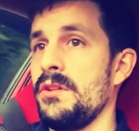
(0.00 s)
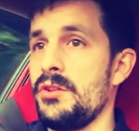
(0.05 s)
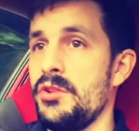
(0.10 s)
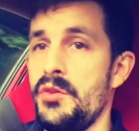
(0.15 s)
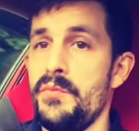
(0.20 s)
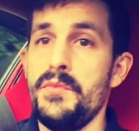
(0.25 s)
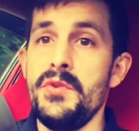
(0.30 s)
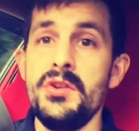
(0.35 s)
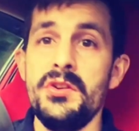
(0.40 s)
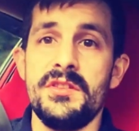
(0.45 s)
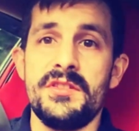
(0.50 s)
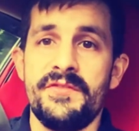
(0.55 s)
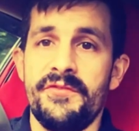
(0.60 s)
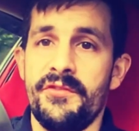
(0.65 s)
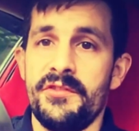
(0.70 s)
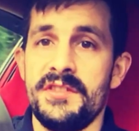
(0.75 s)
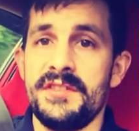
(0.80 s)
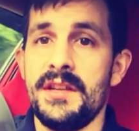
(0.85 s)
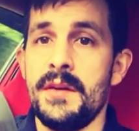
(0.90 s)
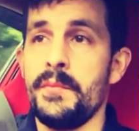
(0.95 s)
commute,
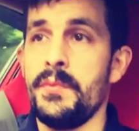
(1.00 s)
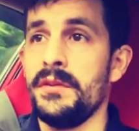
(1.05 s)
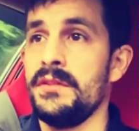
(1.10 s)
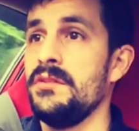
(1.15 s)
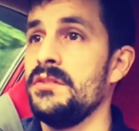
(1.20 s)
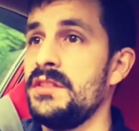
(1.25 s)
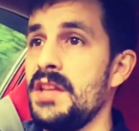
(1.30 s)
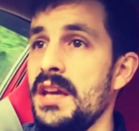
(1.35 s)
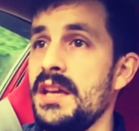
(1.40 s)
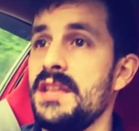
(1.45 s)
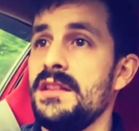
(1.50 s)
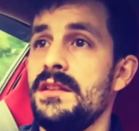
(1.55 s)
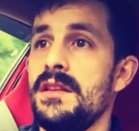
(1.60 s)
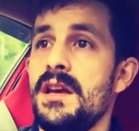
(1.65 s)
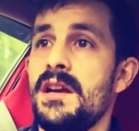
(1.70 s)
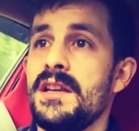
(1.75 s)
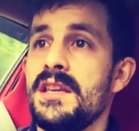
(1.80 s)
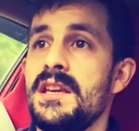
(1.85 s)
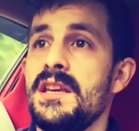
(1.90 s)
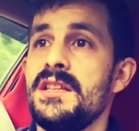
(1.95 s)
for example, to take
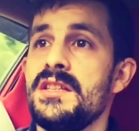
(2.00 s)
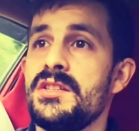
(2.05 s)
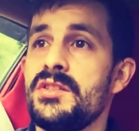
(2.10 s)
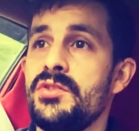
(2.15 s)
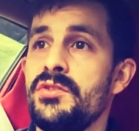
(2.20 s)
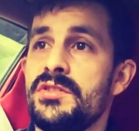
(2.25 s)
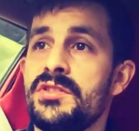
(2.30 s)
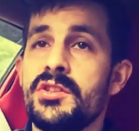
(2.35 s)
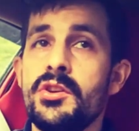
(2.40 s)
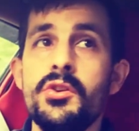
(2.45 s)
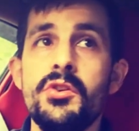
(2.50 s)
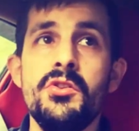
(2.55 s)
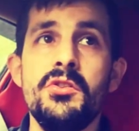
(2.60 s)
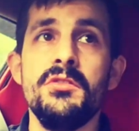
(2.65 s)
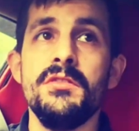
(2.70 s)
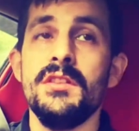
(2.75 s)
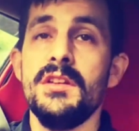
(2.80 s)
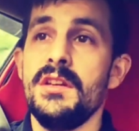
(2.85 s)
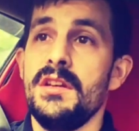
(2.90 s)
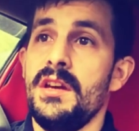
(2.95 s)
their kids to
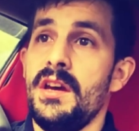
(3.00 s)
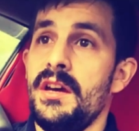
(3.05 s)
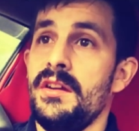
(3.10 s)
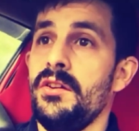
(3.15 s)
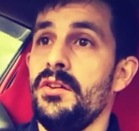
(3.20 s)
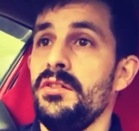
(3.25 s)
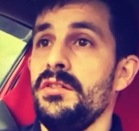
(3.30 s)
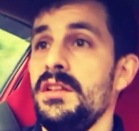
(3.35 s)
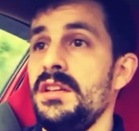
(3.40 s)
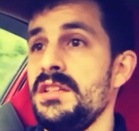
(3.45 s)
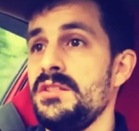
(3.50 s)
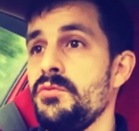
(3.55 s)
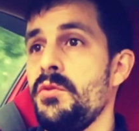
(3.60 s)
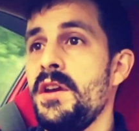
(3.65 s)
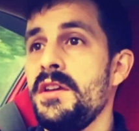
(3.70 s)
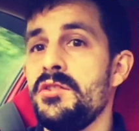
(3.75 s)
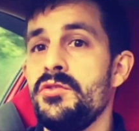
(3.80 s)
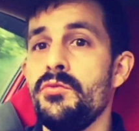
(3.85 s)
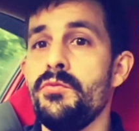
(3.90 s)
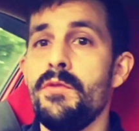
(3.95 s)
school and on his
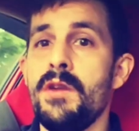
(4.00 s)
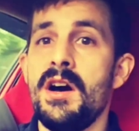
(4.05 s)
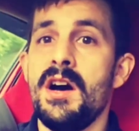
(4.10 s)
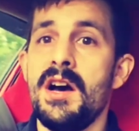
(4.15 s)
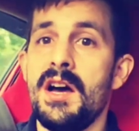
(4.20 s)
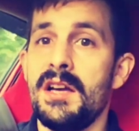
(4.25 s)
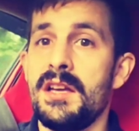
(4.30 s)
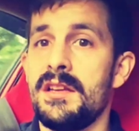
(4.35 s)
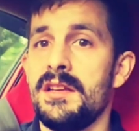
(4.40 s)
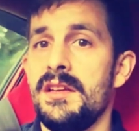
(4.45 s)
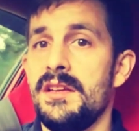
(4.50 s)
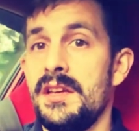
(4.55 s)
way to work